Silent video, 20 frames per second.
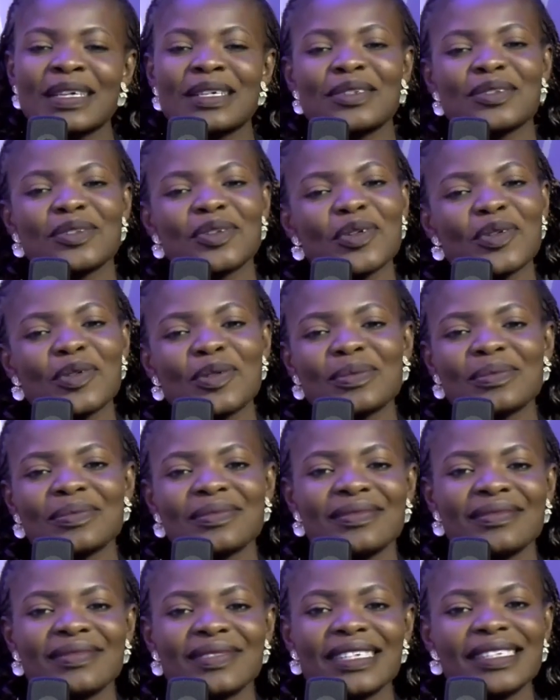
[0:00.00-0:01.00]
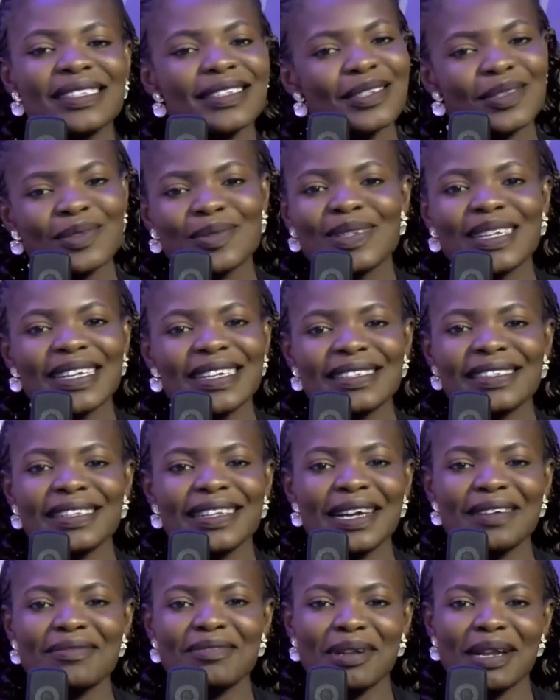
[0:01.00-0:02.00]
So this is today's
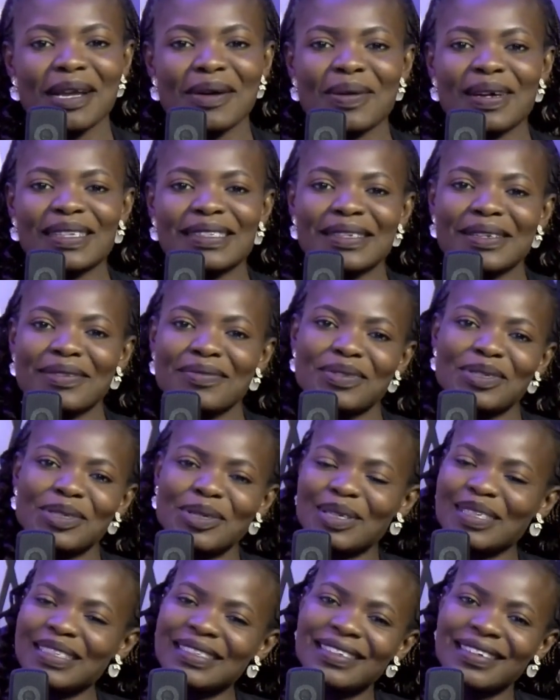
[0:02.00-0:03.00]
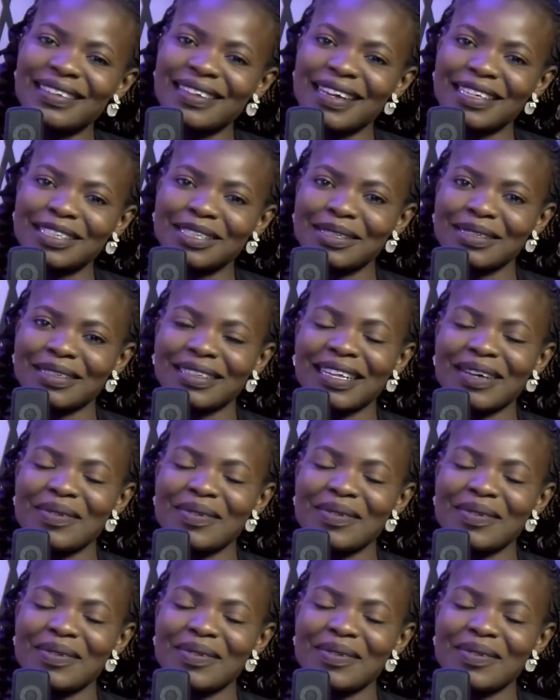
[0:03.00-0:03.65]
live on Ekwa Television International,